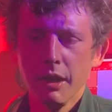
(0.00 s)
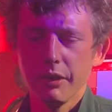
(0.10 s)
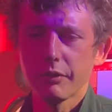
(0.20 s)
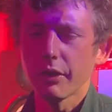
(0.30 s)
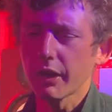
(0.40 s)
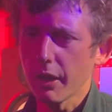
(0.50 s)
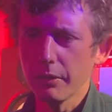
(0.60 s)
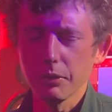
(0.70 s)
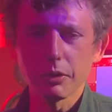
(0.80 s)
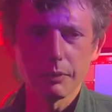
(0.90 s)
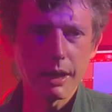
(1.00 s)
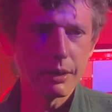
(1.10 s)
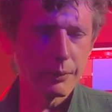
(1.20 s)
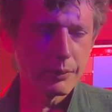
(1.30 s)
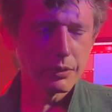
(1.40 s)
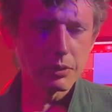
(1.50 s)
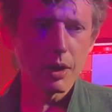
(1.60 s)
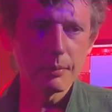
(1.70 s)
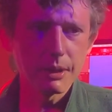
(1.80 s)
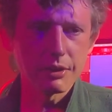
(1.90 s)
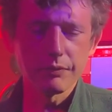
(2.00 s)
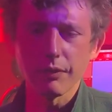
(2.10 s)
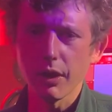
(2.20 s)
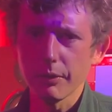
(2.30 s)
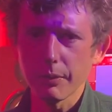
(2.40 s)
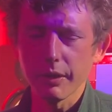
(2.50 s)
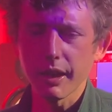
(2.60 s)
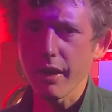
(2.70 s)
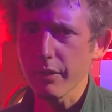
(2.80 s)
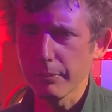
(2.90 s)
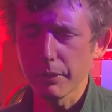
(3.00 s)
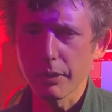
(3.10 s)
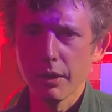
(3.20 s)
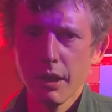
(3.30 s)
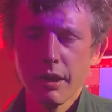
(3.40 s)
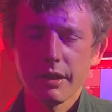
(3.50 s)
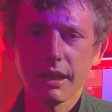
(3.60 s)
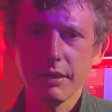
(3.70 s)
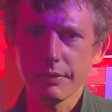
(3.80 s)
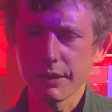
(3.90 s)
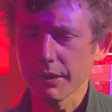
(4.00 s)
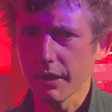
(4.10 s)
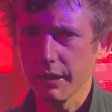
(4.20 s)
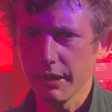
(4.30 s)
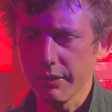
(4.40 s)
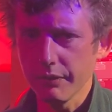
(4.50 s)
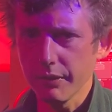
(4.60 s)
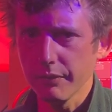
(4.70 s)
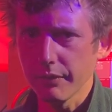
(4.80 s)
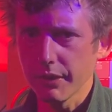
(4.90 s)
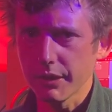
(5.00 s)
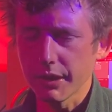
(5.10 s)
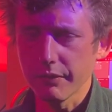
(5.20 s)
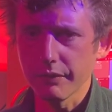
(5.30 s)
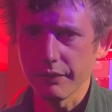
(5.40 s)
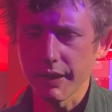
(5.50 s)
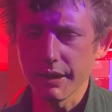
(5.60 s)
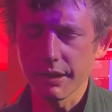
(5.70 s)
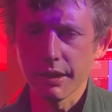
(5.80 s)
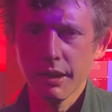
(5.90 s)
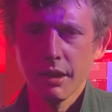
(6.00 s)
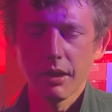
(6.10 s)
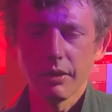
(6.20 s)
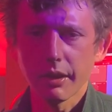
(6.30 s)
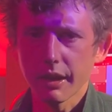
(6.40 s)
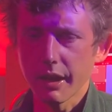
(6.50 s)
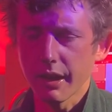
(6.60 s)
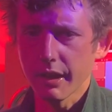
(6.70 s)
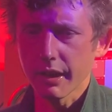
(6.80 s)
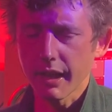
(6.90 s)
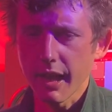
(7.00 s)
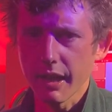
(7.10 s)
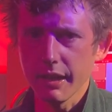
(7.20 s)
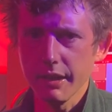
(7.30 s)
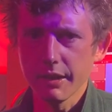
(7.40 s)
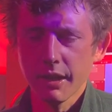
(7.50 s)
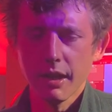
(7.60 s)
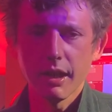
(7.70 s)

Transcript: you've got to go and look around all the libraries and find where another book that gives a slightly different version of events or an, an account is,